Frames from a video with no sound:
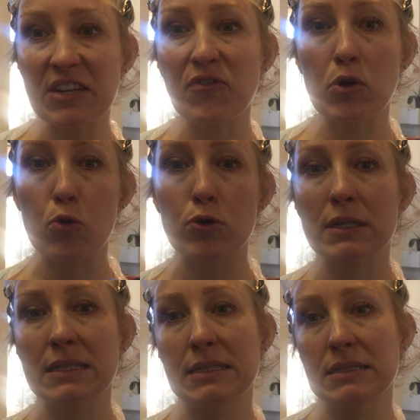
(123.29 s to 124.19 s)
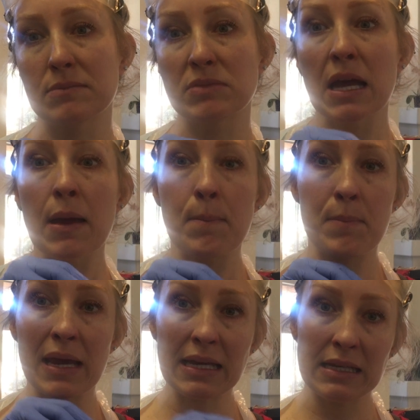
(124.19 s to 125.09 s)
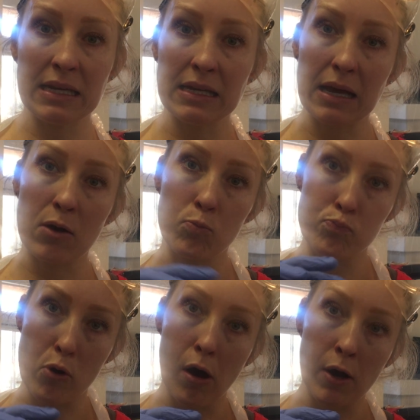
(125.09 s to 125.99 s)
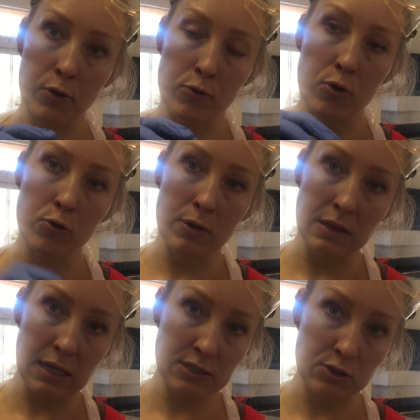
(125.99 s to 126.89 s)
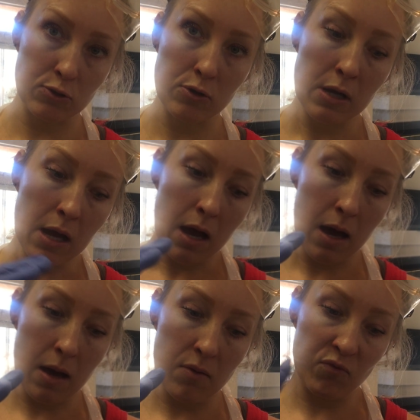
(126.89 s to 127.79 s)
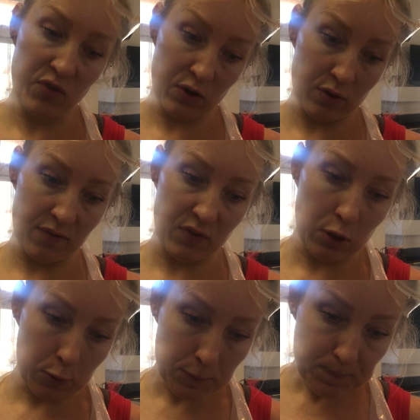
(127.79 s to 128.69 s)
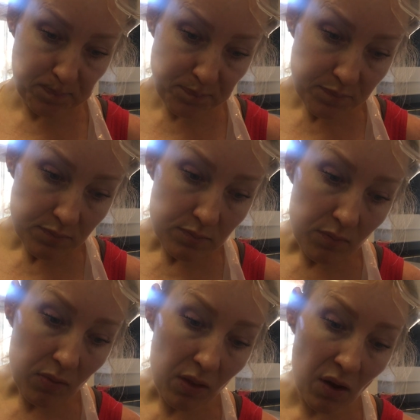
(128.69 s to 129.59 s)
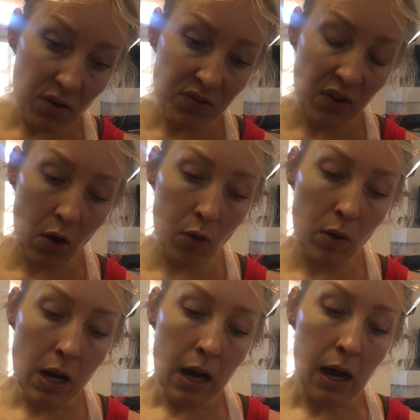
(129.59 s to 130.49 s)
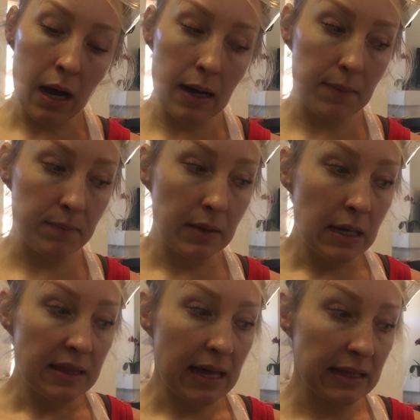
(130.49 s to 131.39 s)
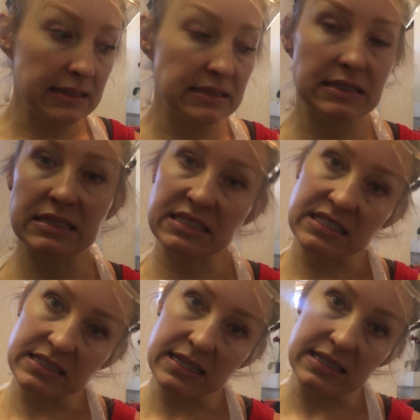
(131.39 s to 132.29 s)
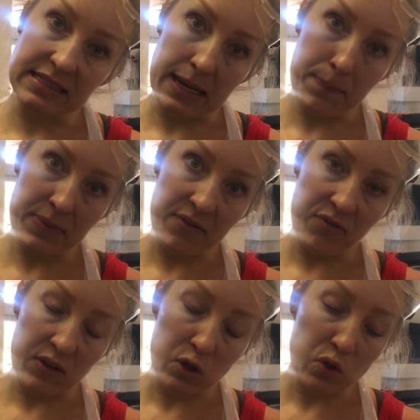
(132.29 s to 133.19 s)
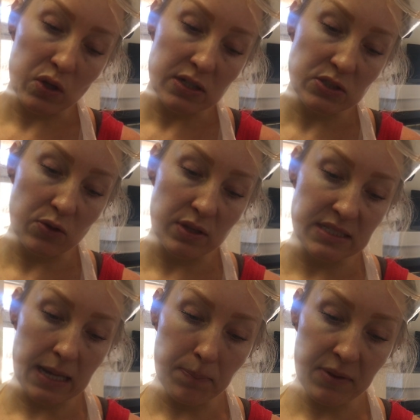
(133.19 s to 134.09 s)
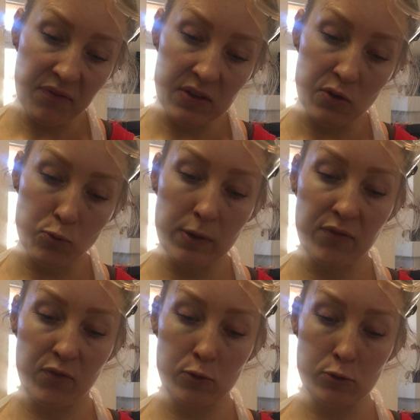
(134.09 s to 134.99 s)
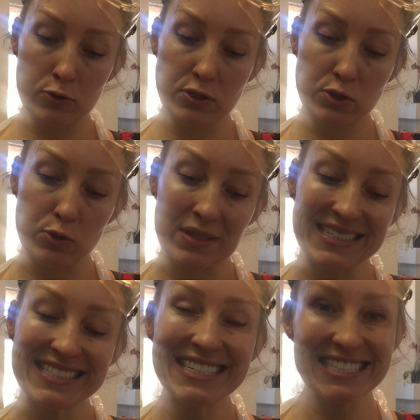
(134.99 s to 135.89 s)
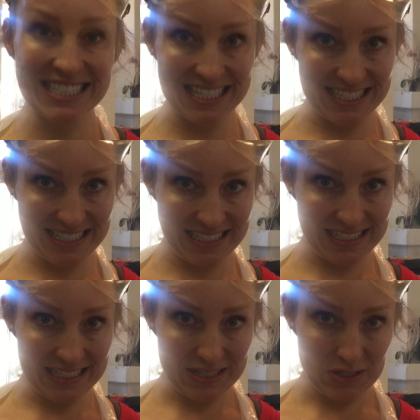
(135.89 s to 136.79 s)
Different organisms may need a broader or a lesser field of view. So that leads us to the depth of field. So the depth of field refers to the distance